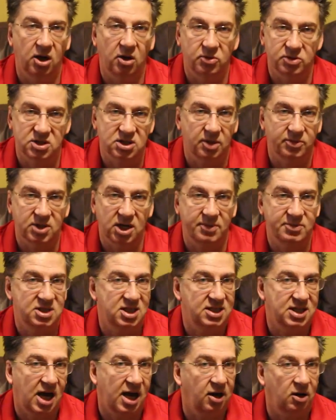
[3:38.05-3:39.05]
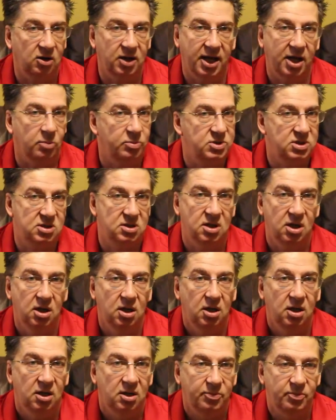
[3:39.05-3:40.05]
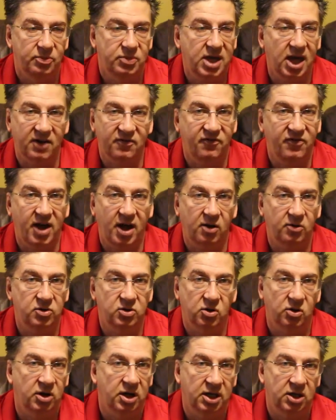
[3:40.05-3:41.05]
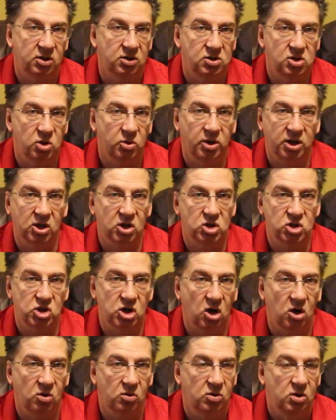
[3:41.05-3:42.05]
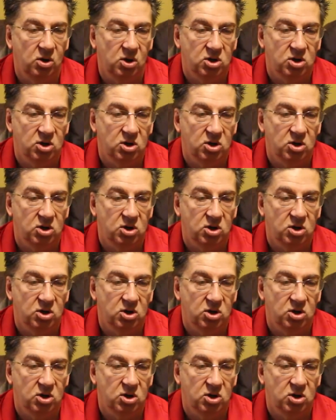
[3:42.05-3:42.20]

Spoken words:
Sometimes the title helps get found during doing the show.